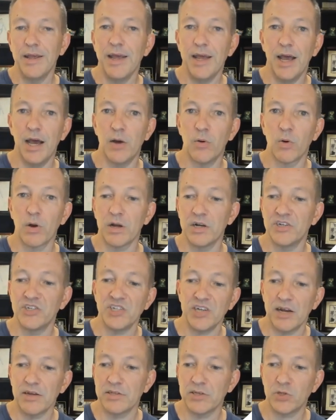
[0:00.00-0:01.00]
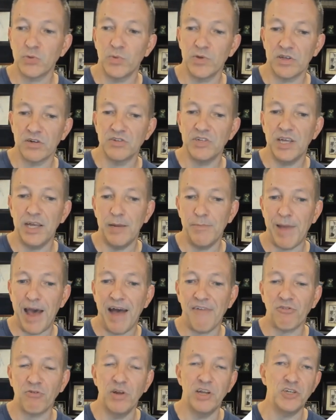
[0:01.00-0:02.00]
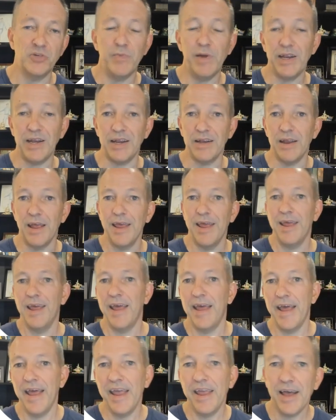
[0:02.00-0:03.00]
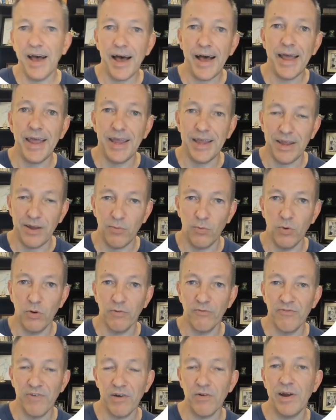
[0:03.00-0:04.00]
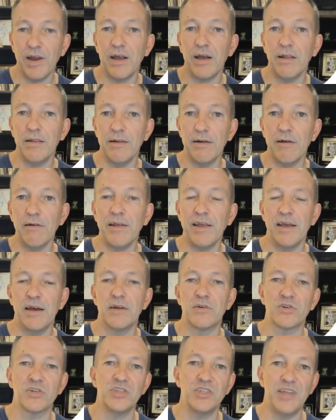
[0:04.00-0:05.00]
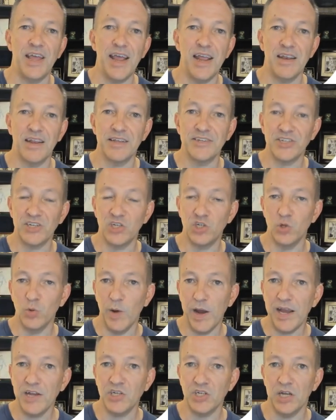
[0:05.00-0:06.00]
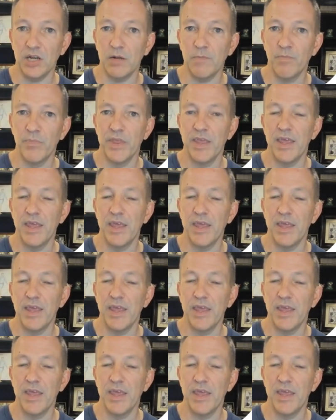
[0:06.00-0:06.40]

We're going to share this with our team after each meeting. AI will very clearly understand the situation,